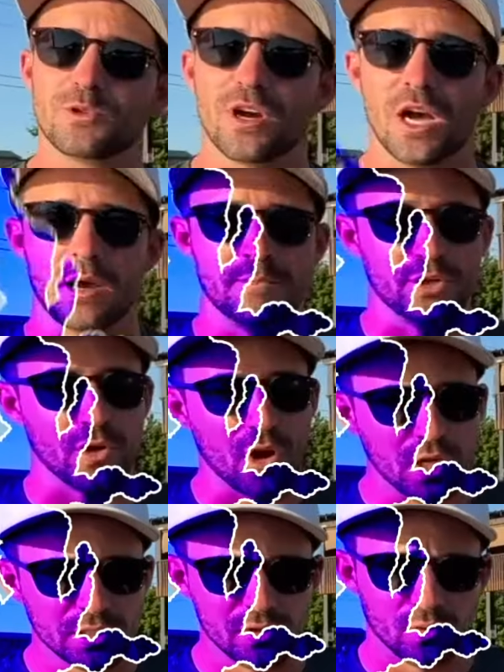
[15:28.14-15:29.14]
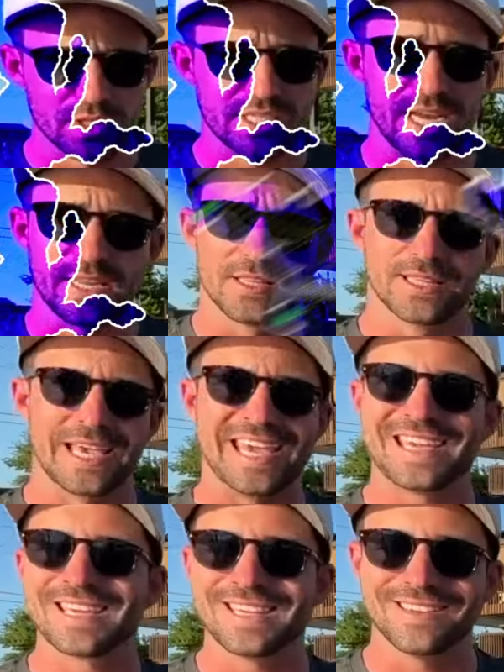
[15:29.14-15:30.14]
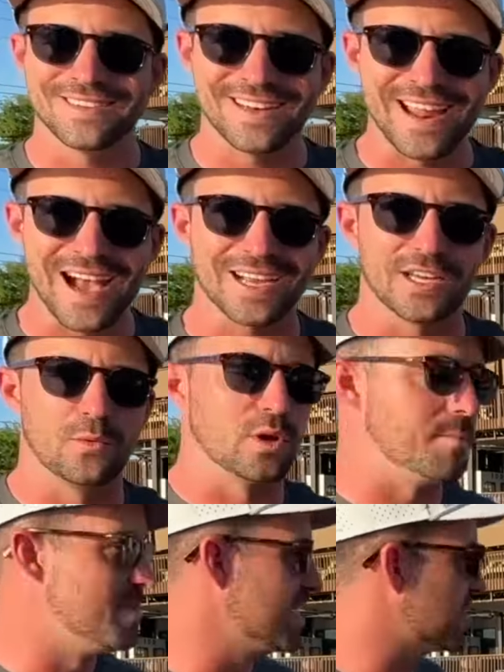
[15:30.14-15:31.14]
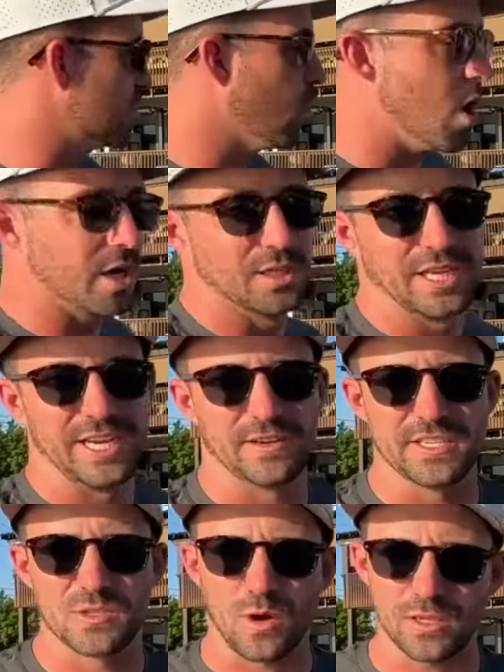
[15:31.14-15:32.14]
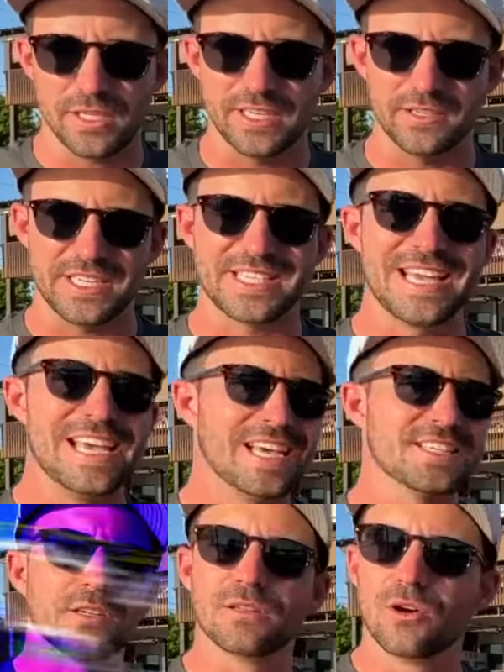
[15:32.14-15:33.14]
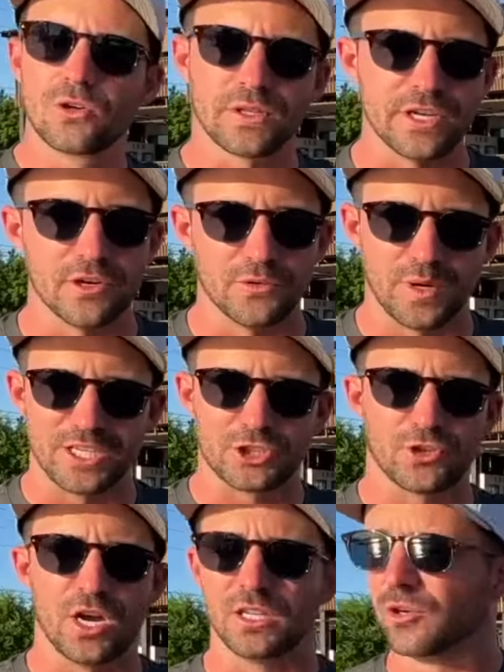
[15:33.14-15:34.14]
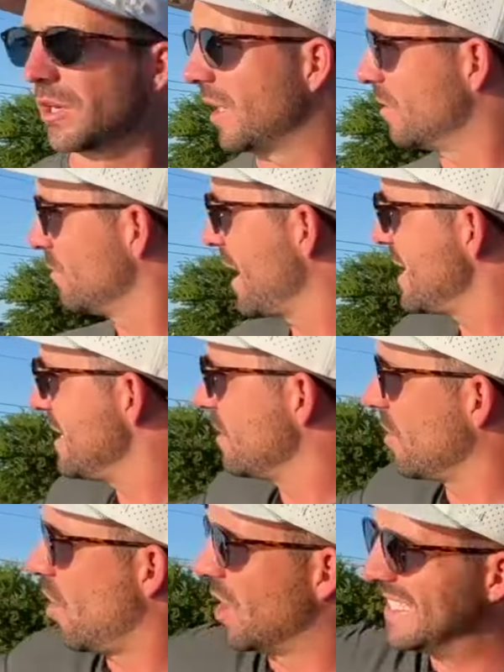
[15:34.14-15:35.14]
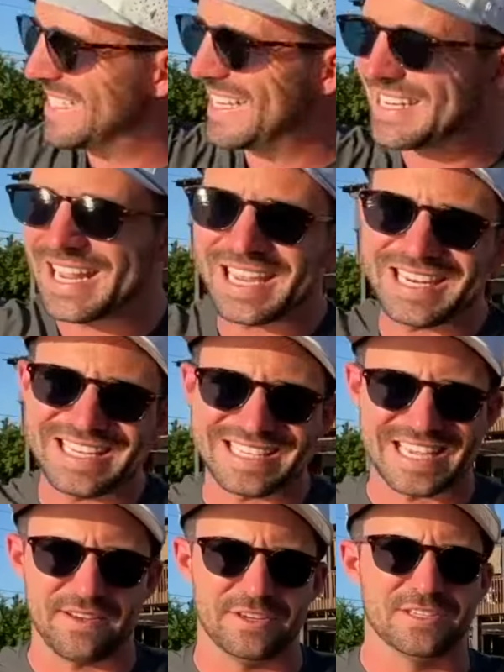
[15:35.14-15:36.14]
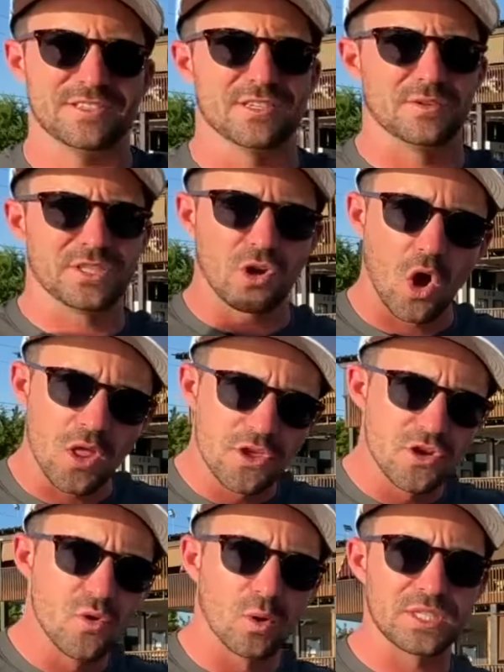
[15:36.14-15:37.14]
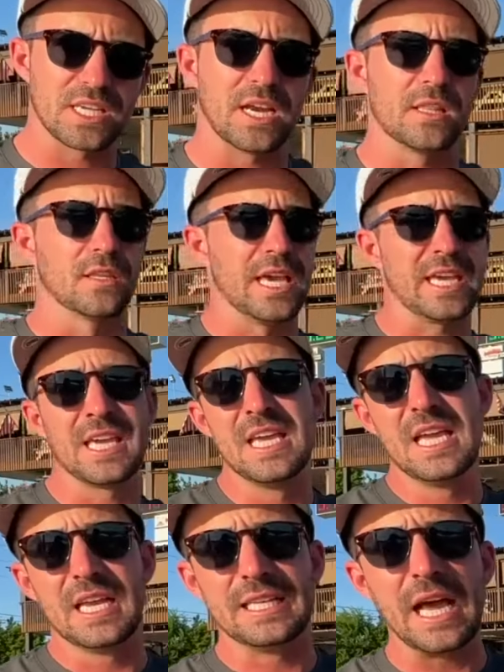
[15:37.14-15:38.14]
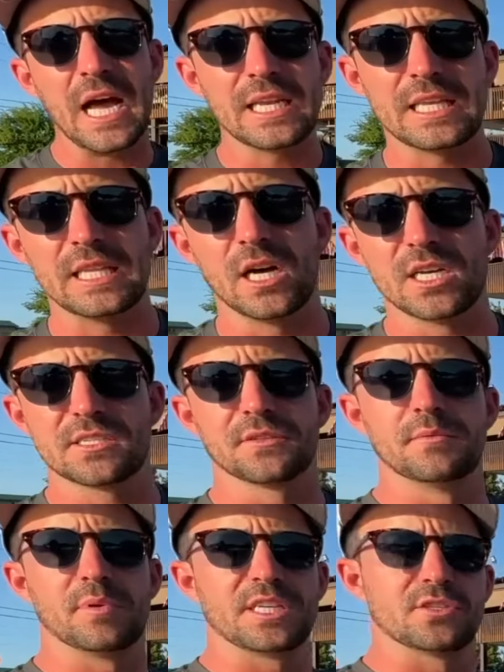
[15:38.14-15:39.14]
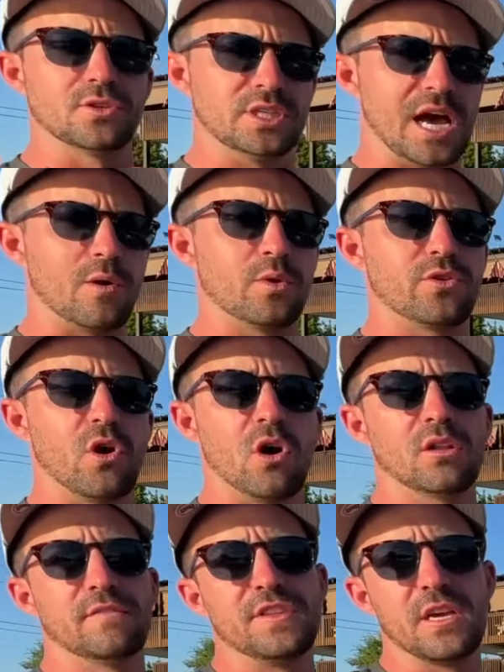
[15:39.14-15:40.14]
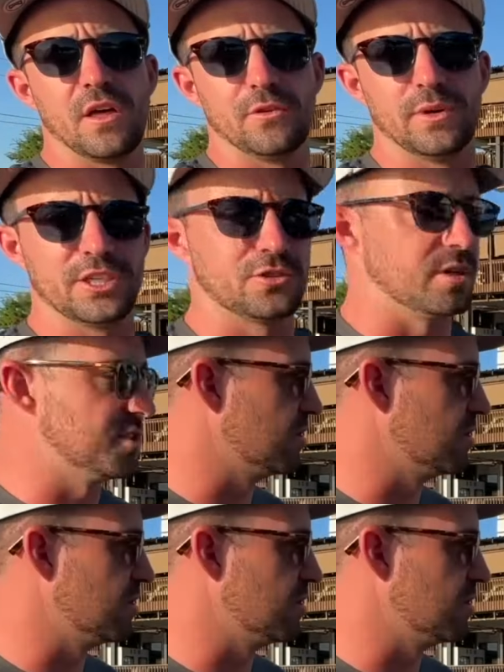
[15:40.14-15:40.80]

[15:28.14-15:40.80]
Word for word: grub, you're on the north side of the lake, you're not gonna wanna miss Guadalajari's. Guadalajari's is a locally owned restaurant located right here on 1097. So it's on the north side of the lake, not in the hustle and bustle, not with all of the other restaurants